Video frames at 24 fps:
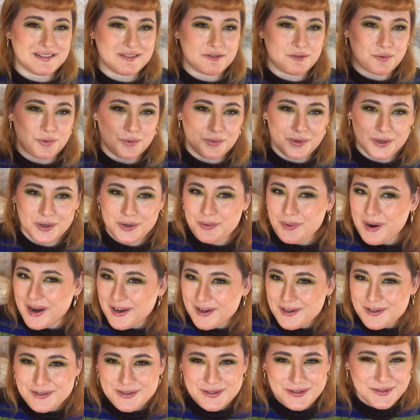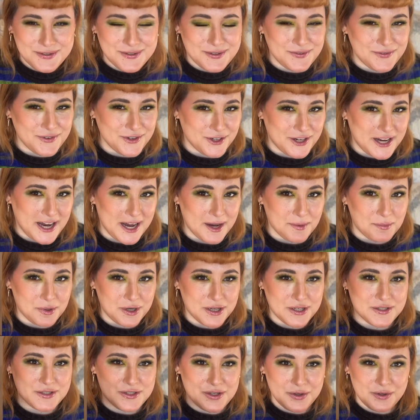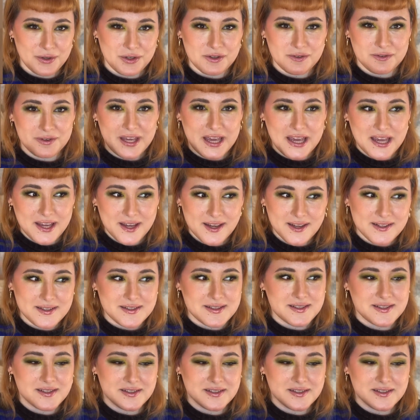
requires use of your camera, so you can't